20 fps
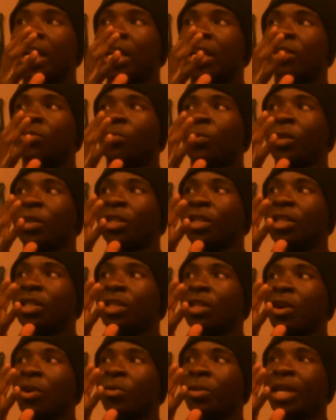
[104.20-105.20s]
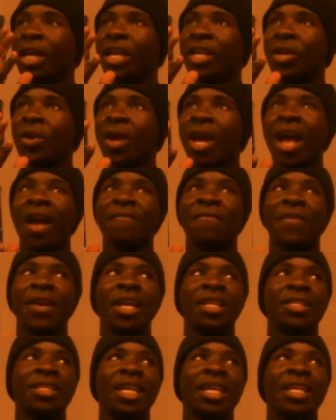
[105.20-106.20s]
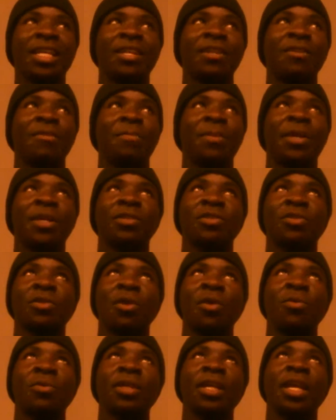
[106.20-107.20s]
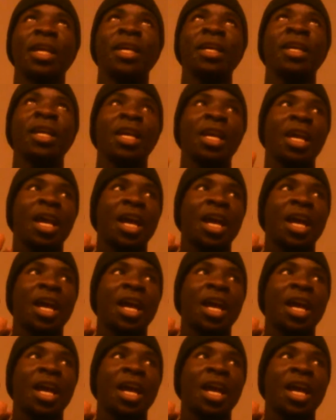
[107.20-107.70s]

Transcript: is when okay you're half ass naked in the picture okay,